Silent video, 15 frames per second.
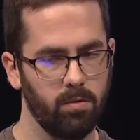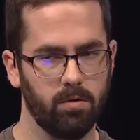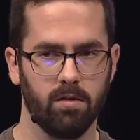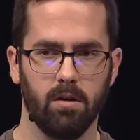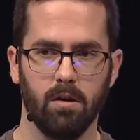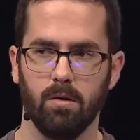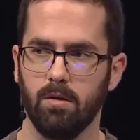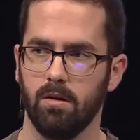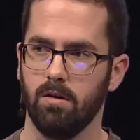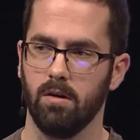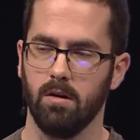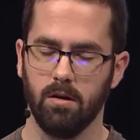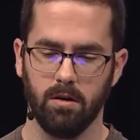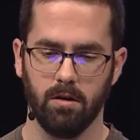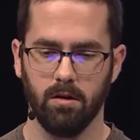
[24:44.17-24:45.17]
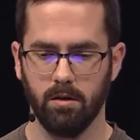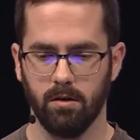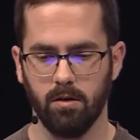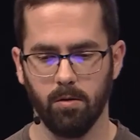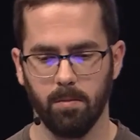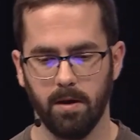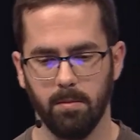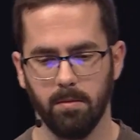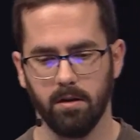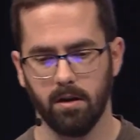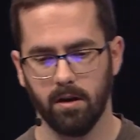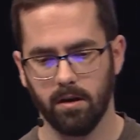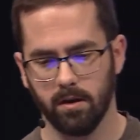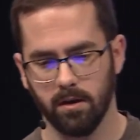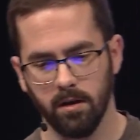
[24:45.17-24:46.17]
was loaded, no payment
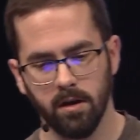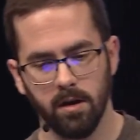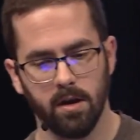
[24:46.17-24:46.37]
data.